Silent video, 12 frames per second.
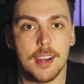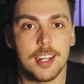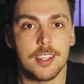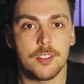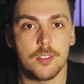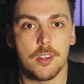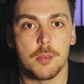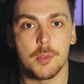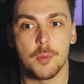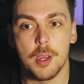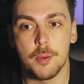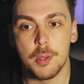writing
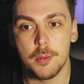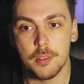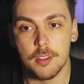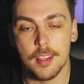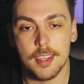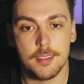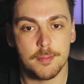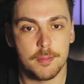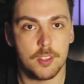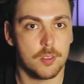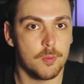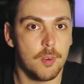streams where we would
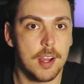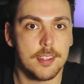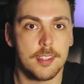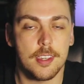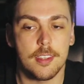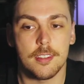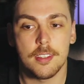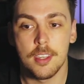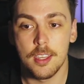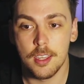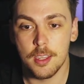just write together,